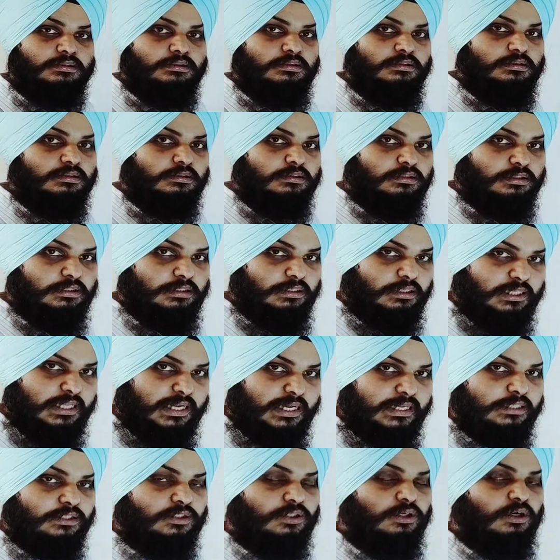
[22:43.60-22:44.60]
length
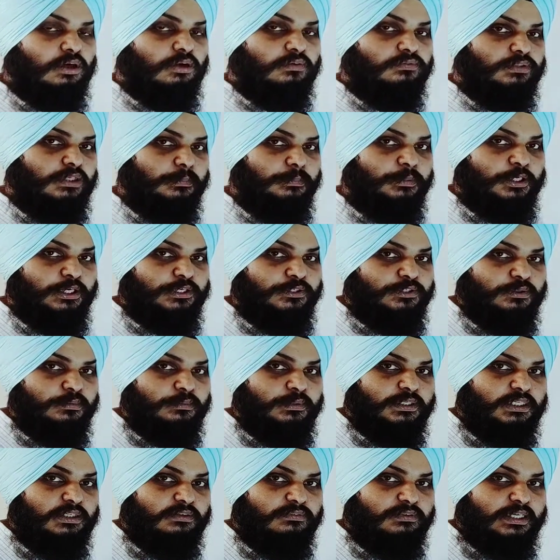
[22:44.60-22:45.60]
of the potentiometer
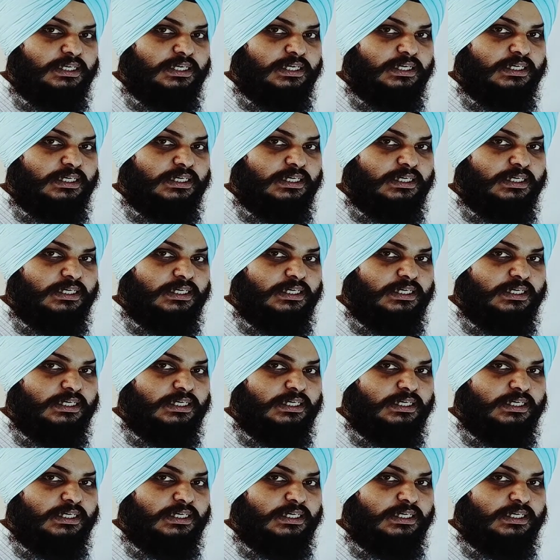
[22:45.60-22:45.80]
wire is